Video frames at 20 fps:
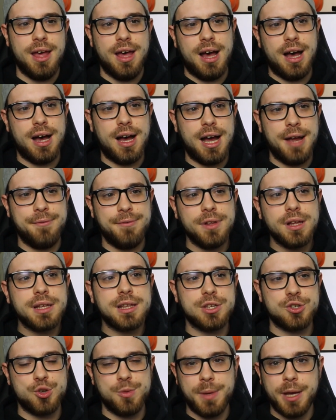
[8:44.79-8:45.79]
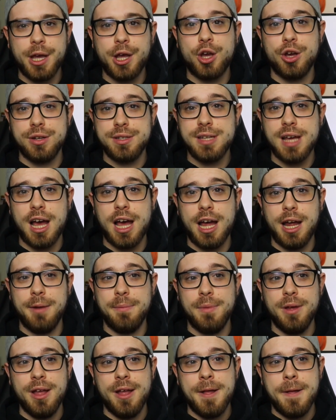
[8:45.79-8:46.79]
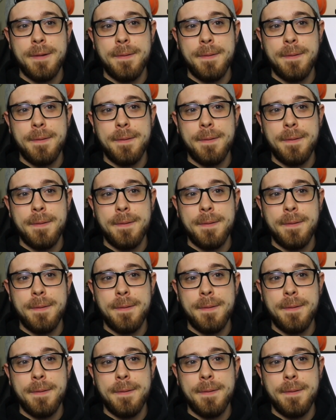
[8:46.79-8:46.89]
Uh, I feel like this would be a good time.